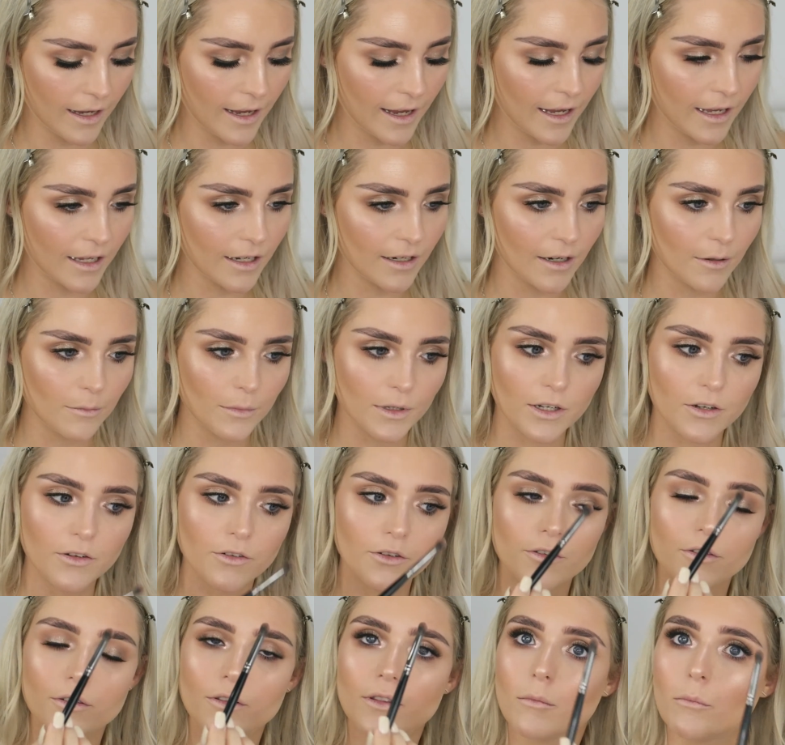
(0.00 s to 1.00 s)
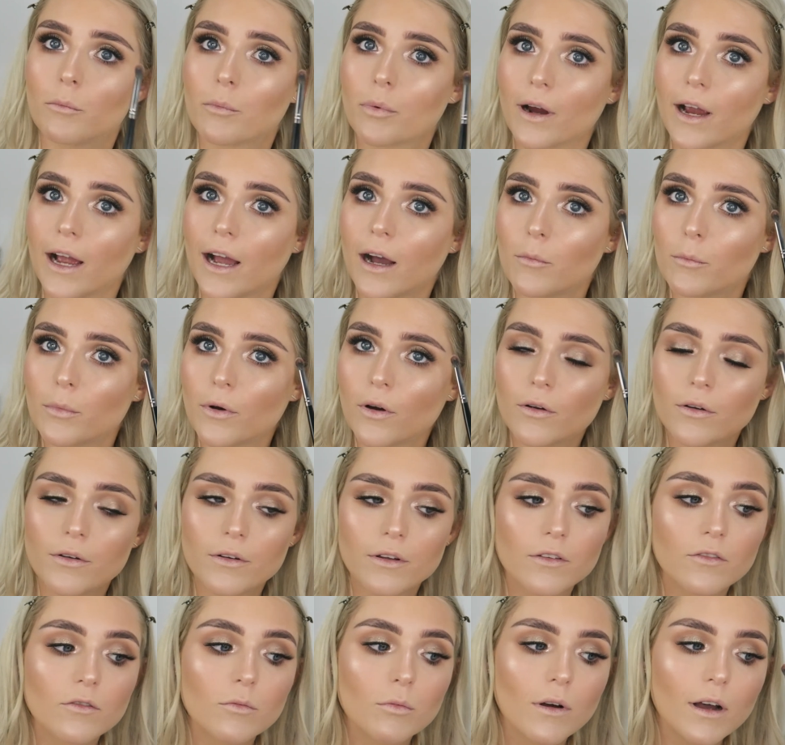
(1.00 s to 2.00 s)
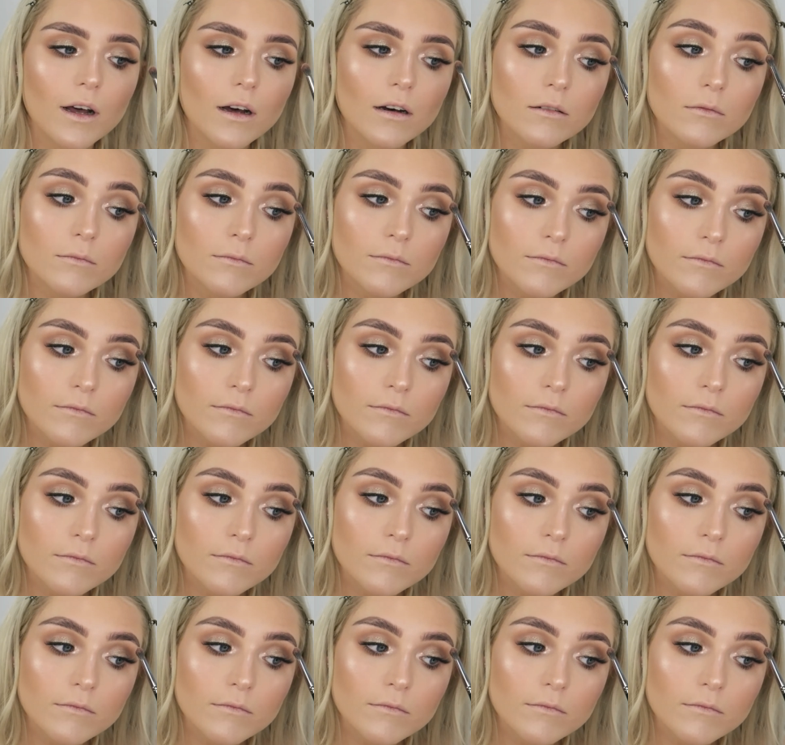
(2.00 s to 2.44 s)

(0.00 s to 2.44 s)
And I'm going to do the brow bone as well.